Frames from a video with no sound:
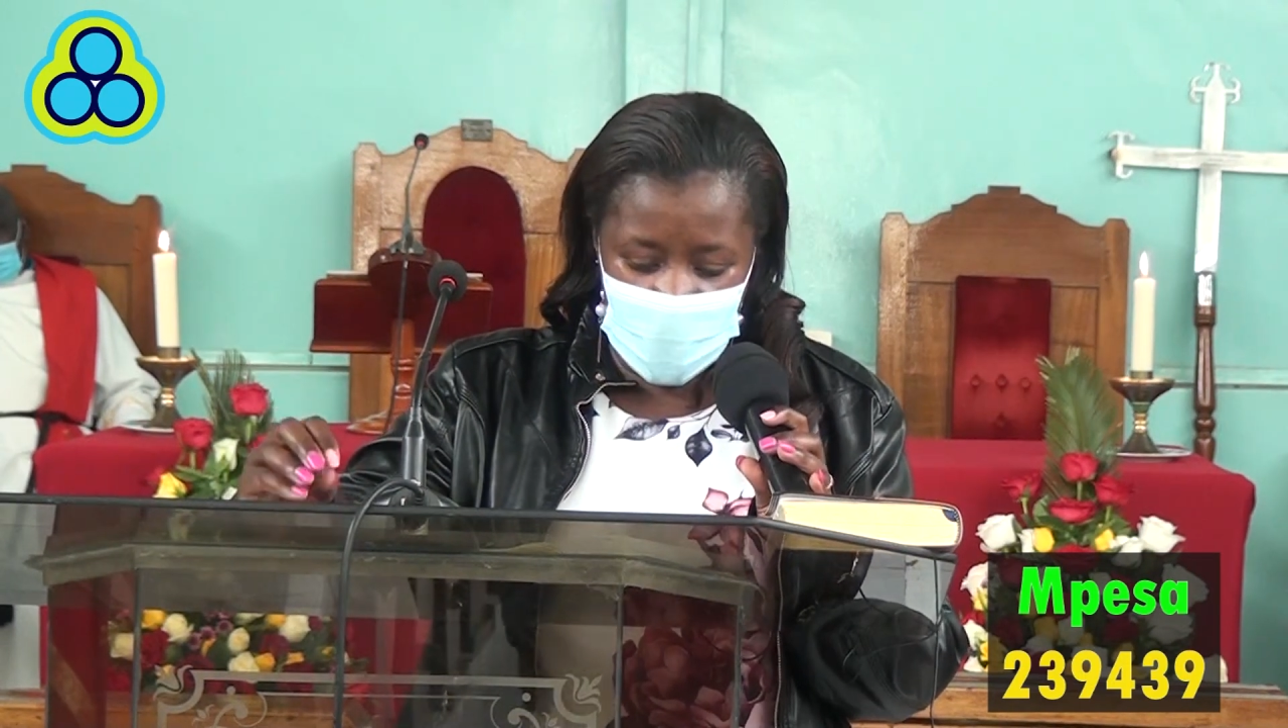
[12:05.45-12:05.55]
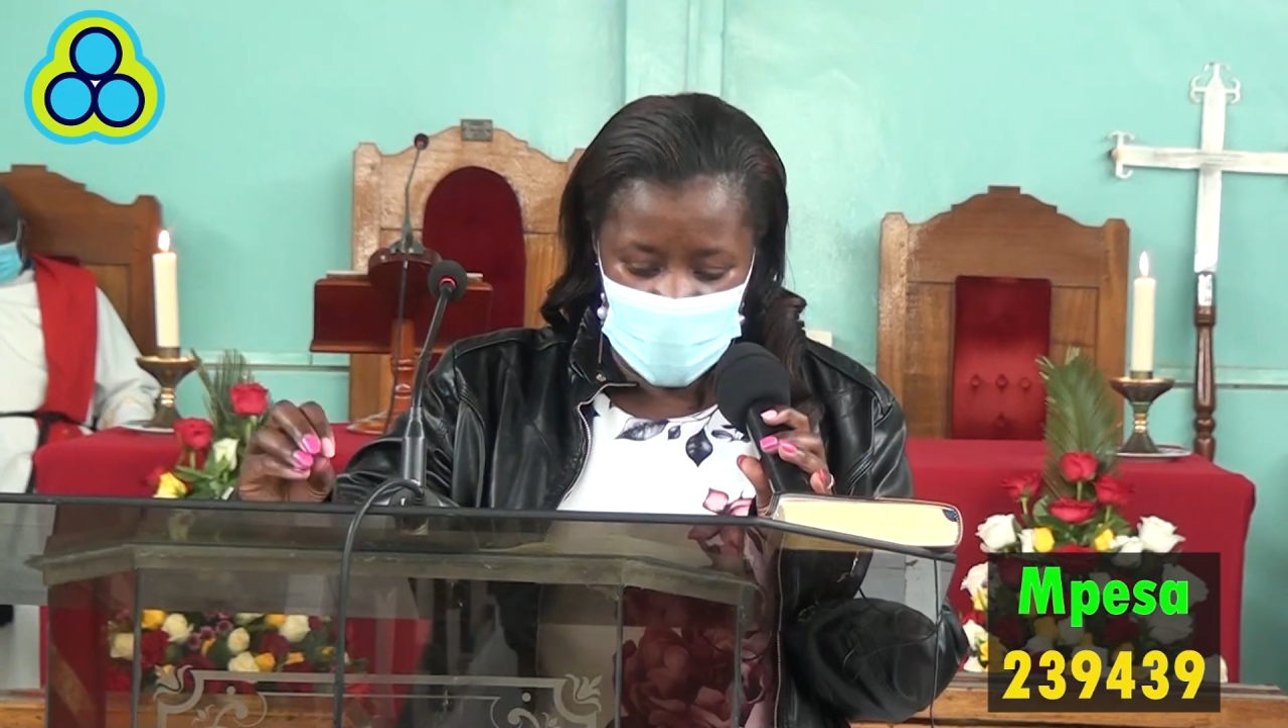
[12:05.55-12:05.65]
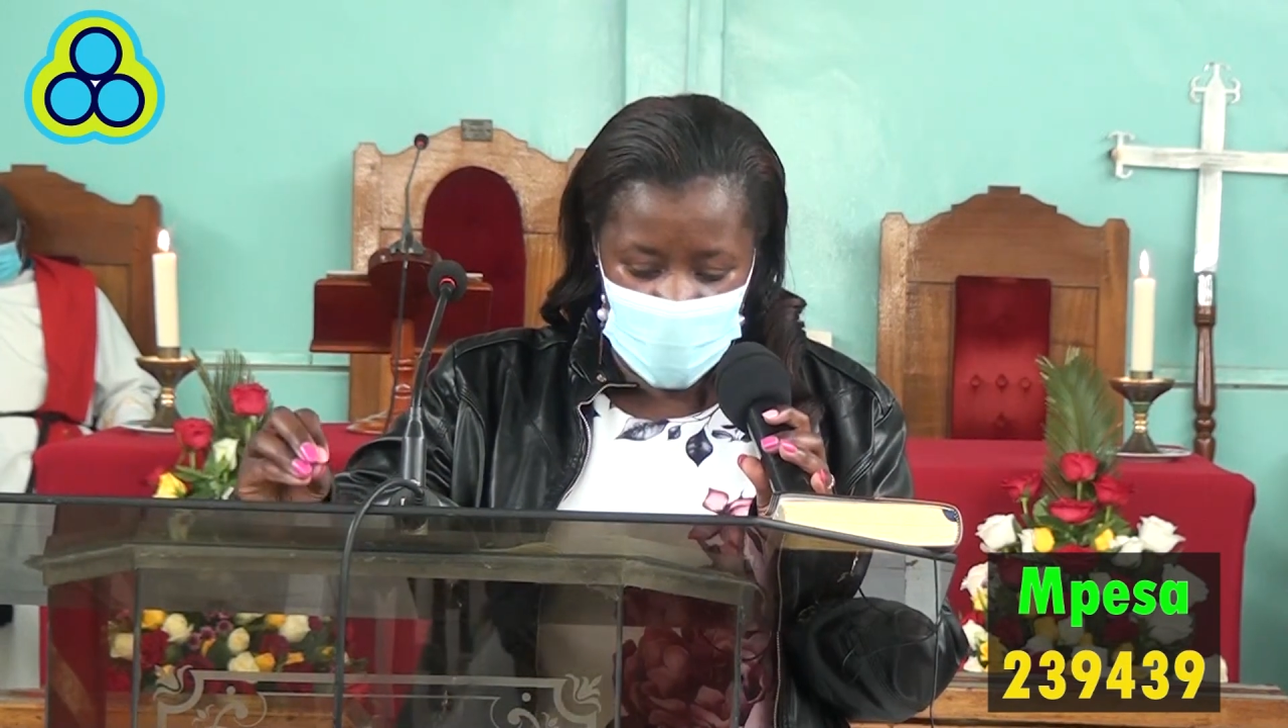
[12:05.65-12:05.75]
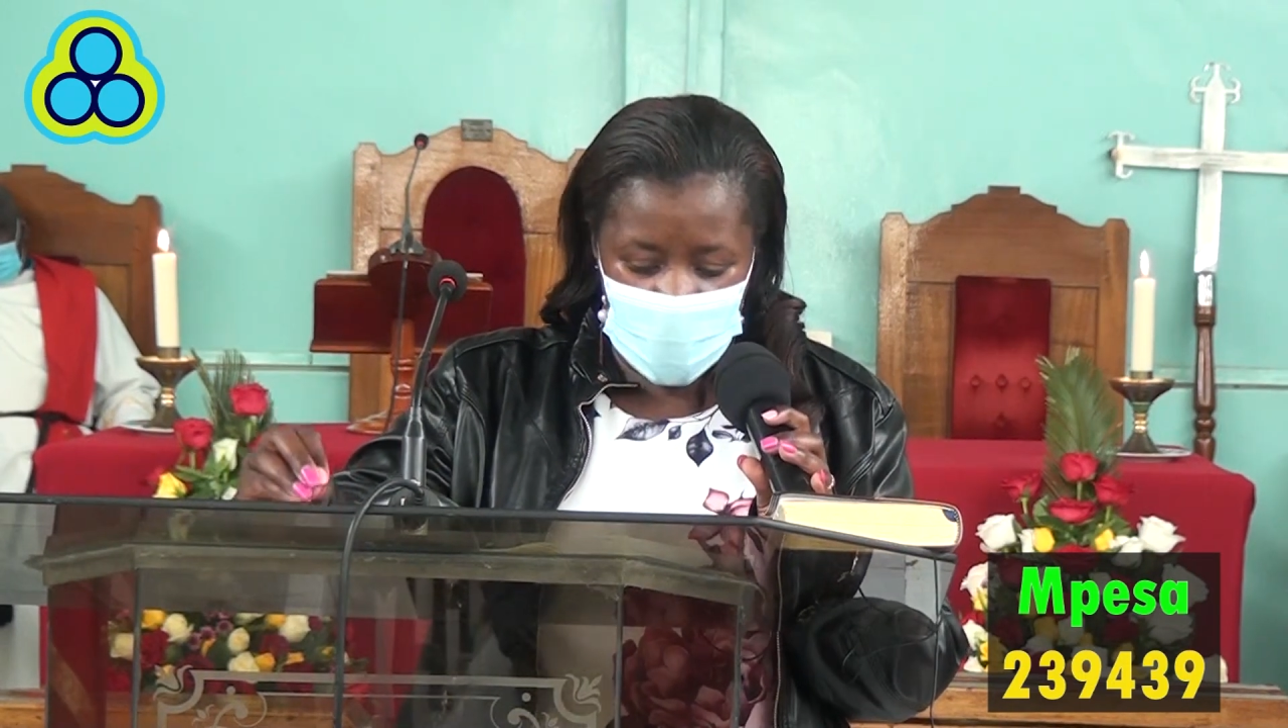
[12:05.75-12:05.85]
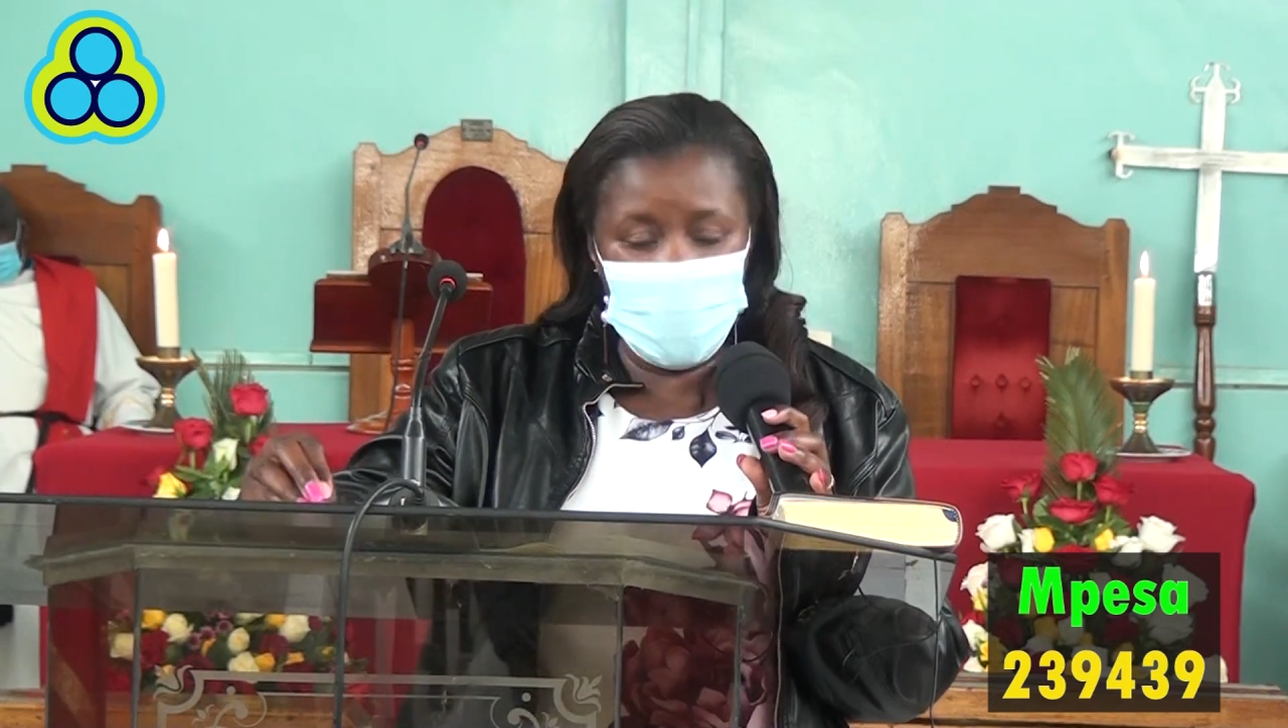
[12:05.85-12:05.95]

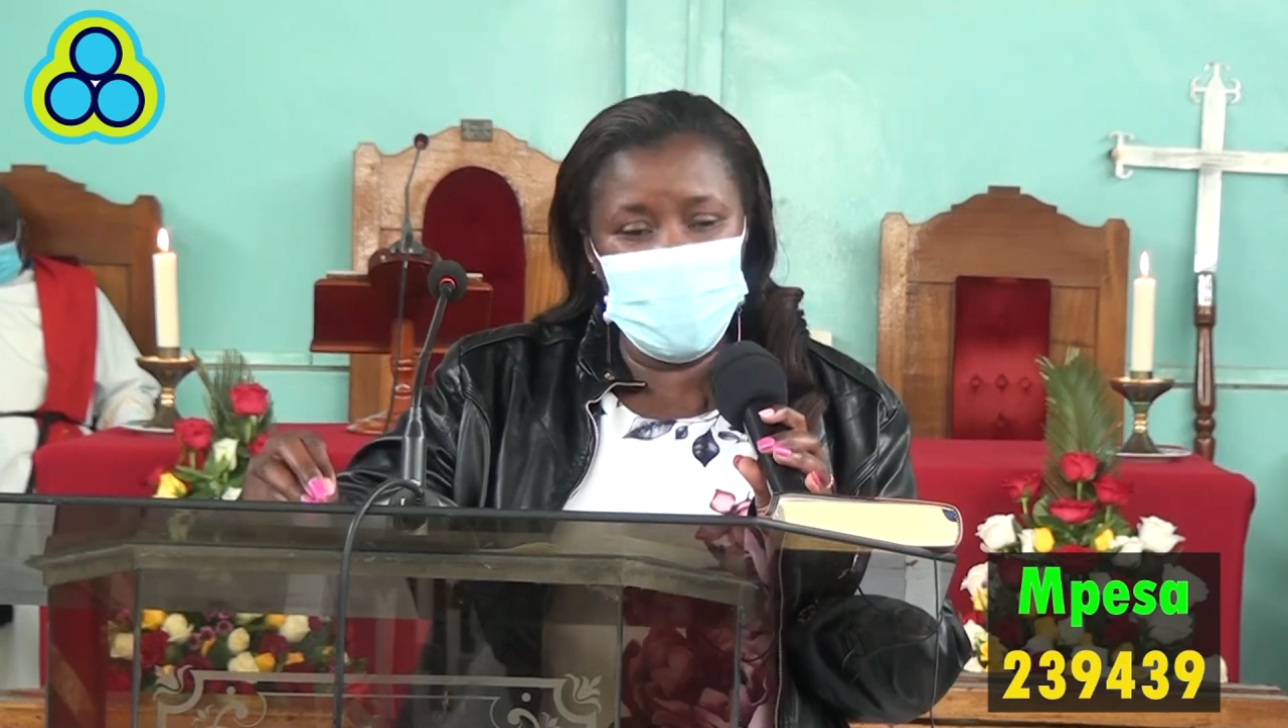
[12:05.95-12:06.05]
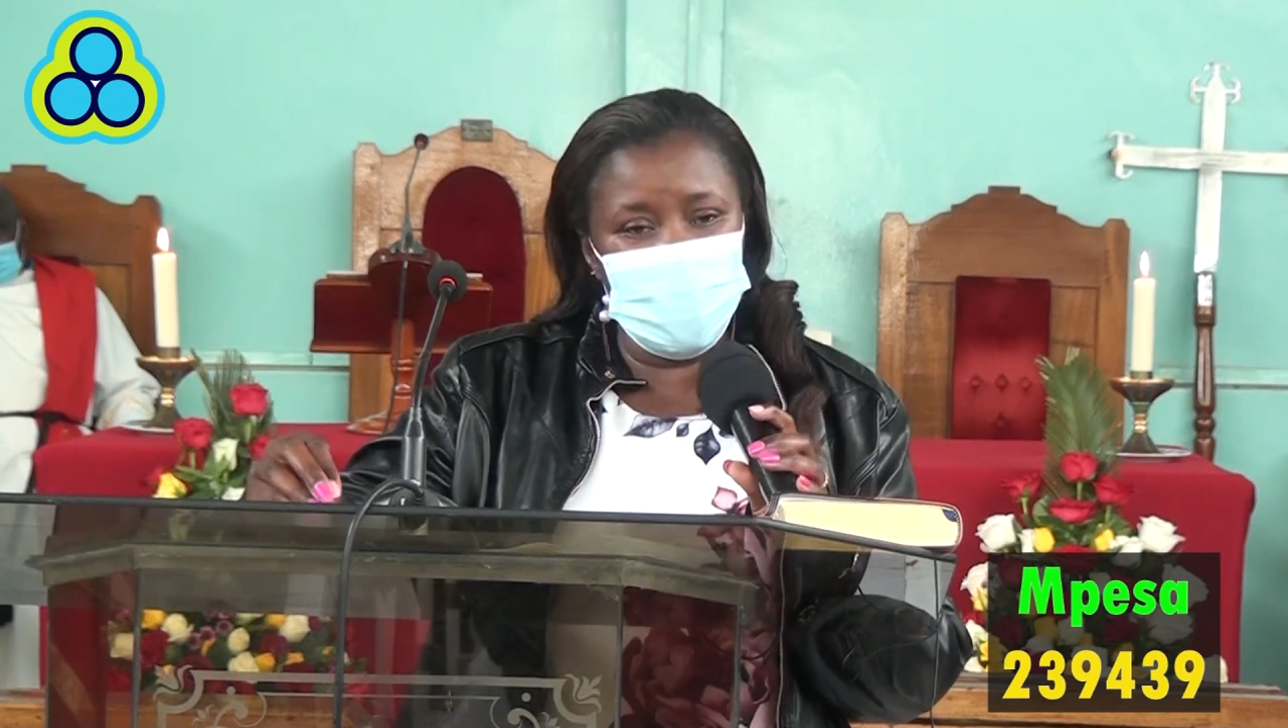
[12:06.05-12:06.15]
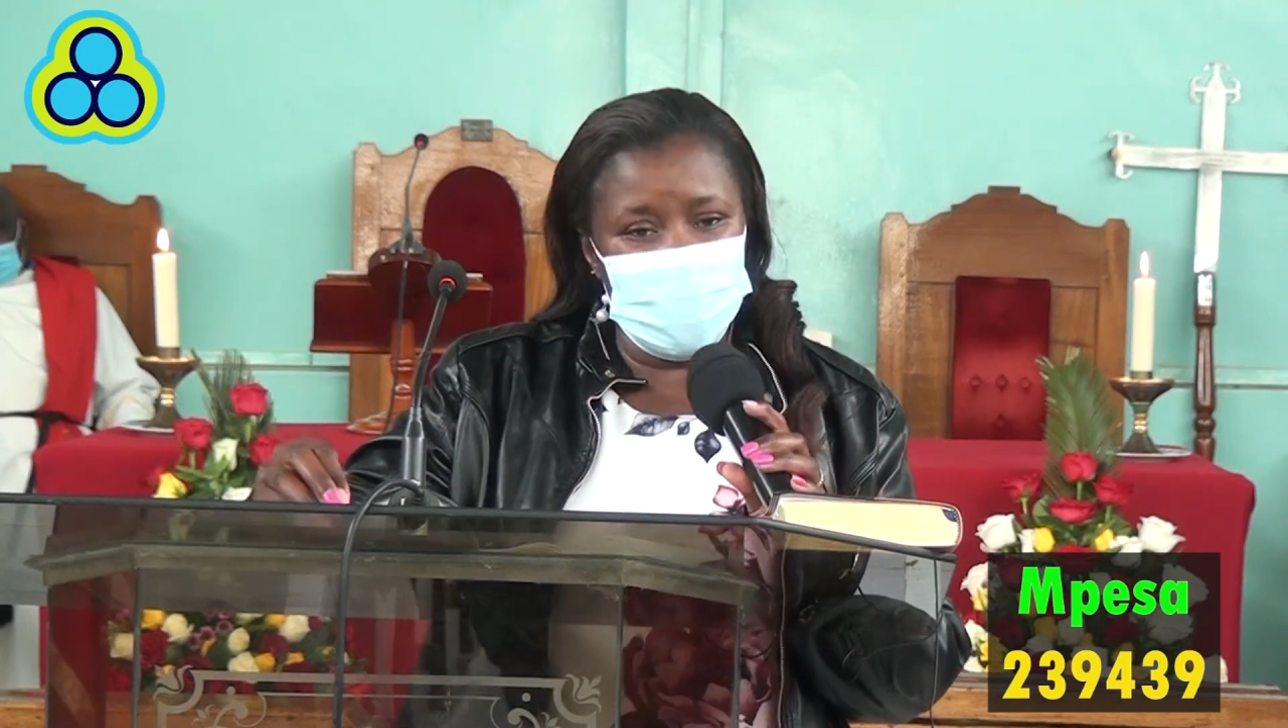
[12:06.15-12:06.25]
accomplish